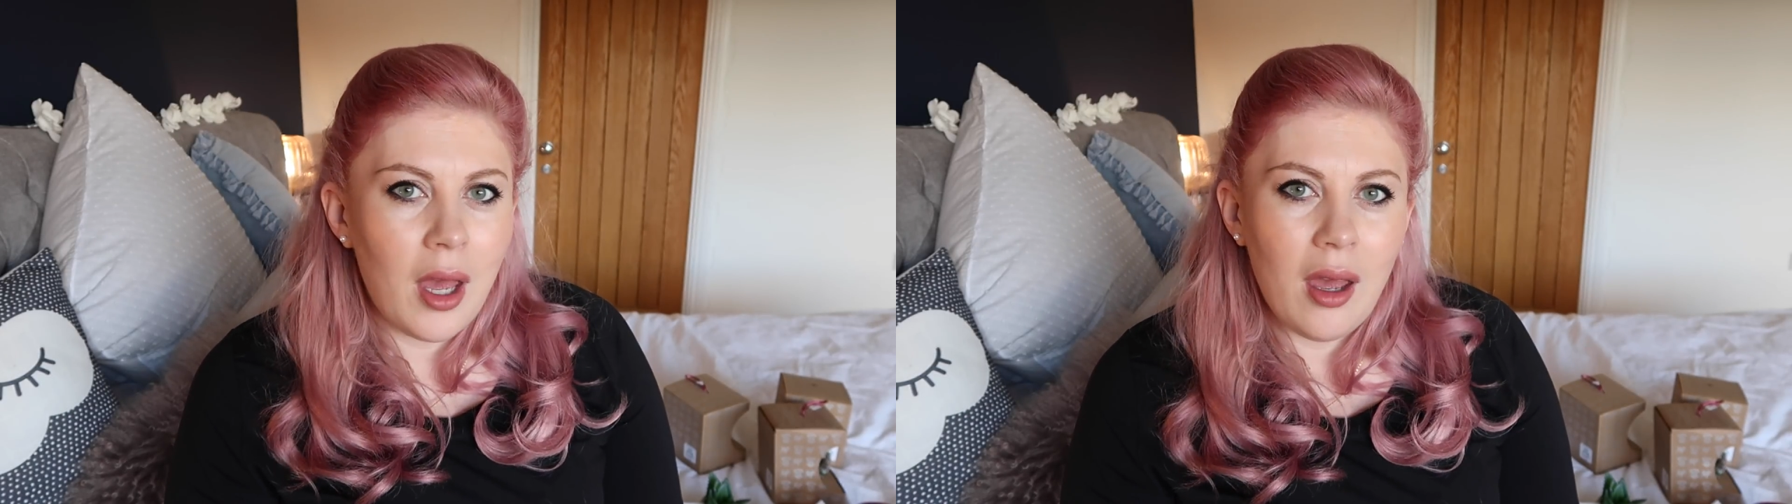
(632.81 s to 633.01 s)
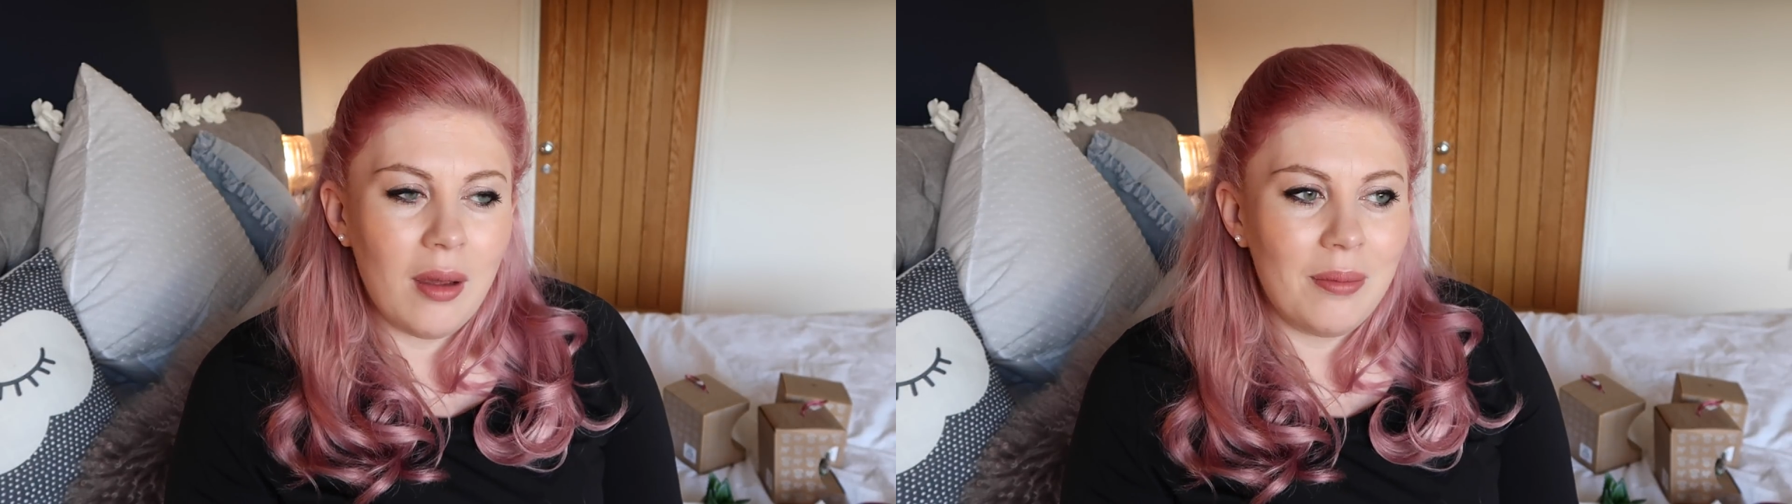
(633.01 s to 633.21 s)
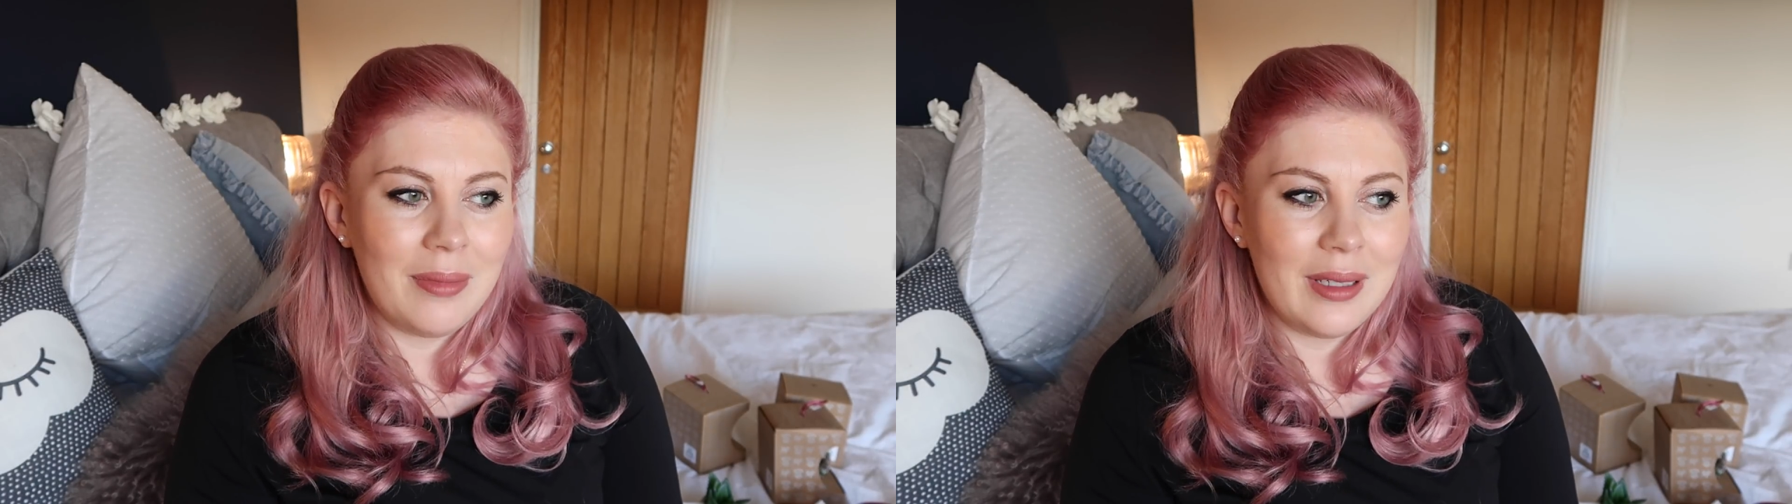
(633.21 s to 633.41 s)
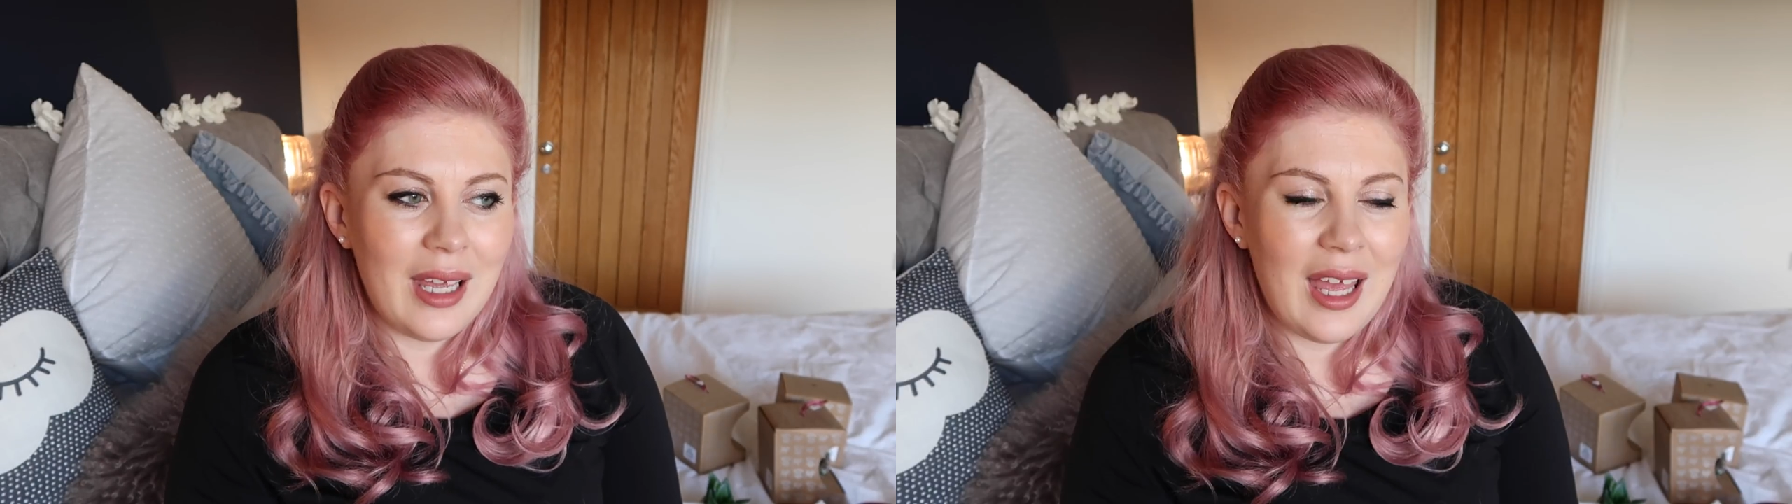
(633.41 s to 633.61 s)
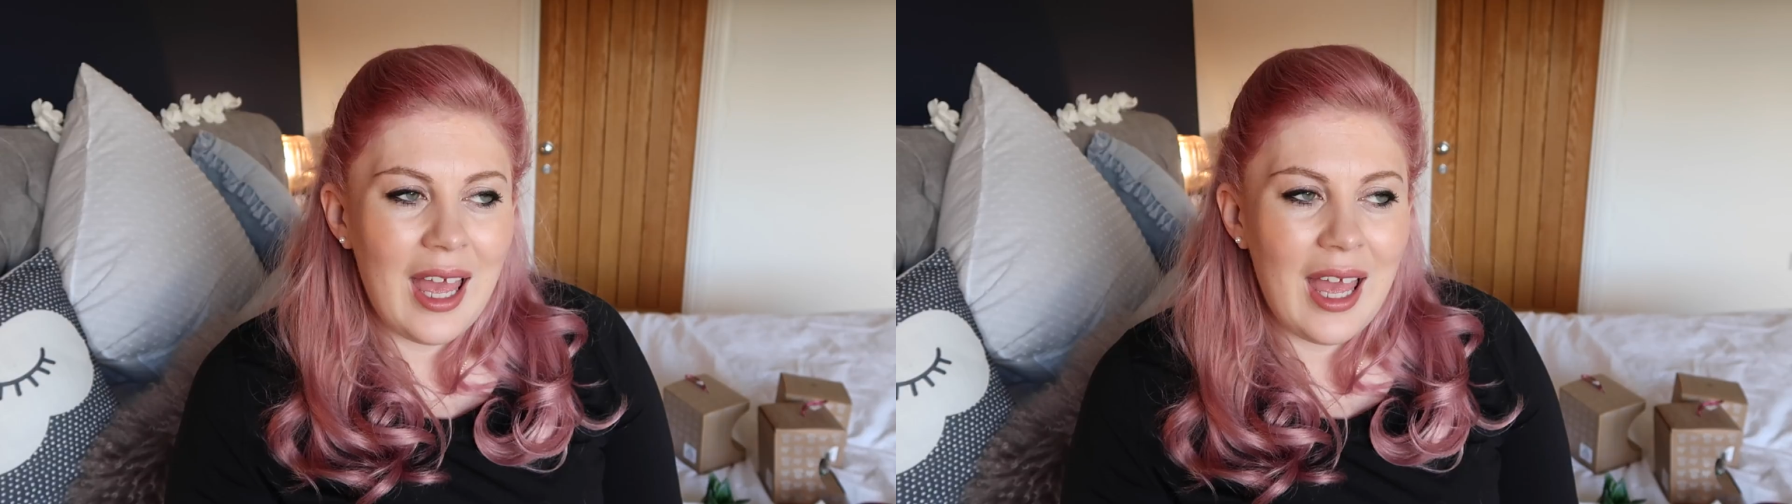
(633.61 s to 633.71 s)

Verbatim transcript: um,